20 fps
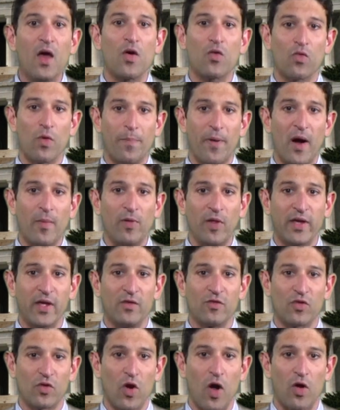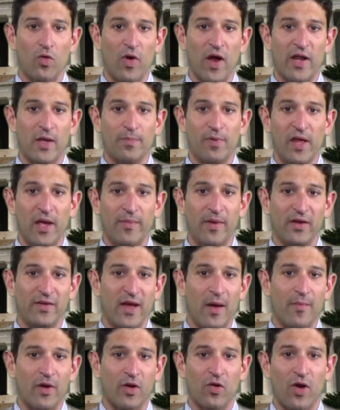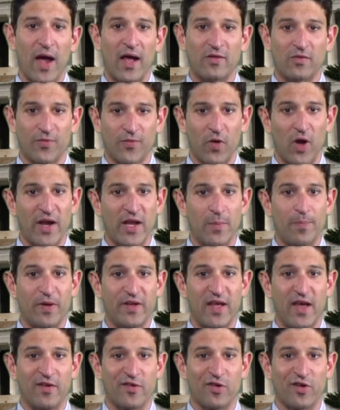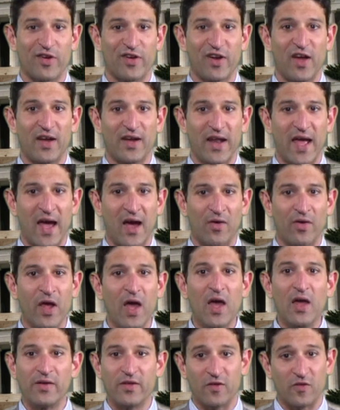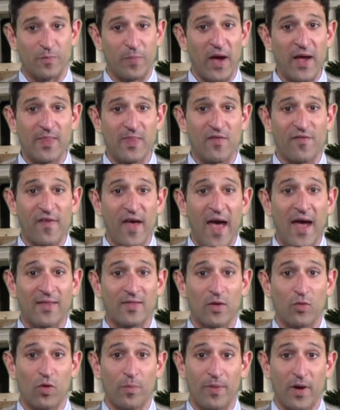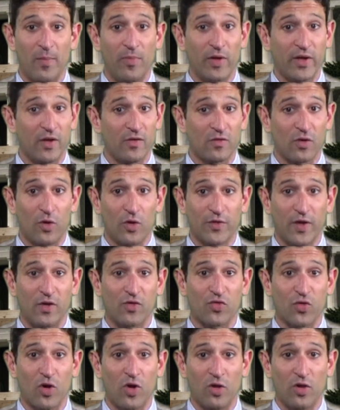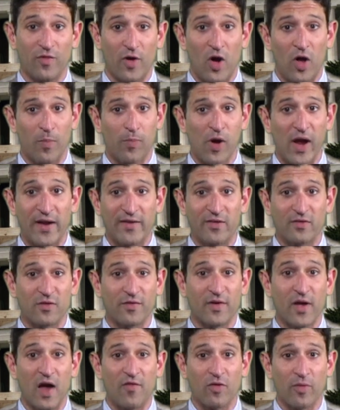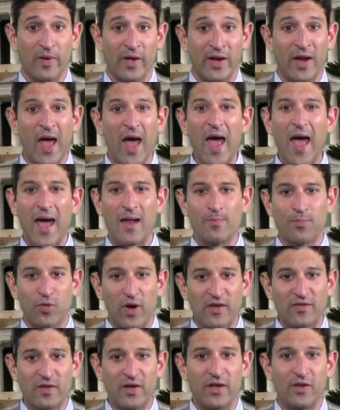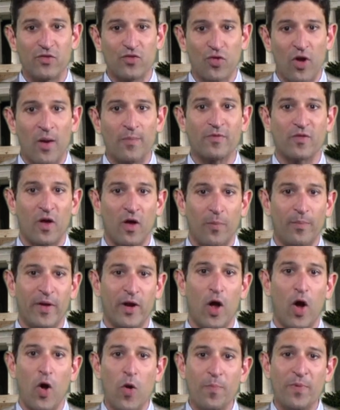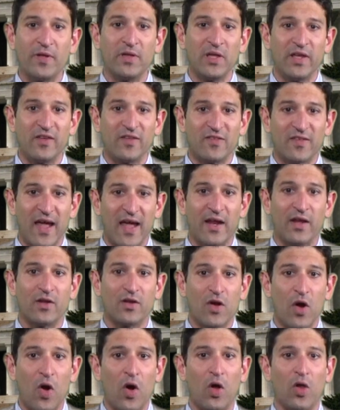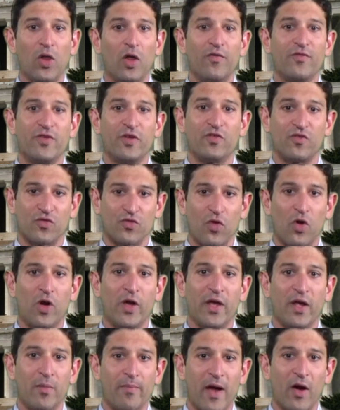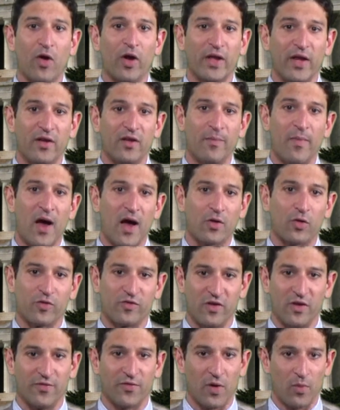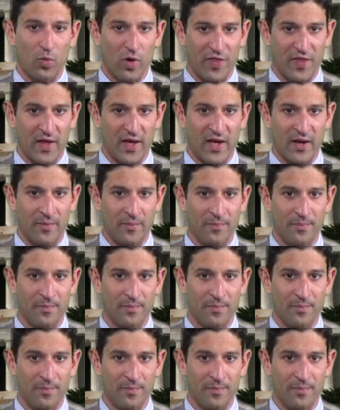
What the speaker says: Republicans are already blaming Democrats for any potential shutdown, despite the fact that Republicans hold control of all branches of government and President Trump's all but openly stated goal of destroying American democracy from within.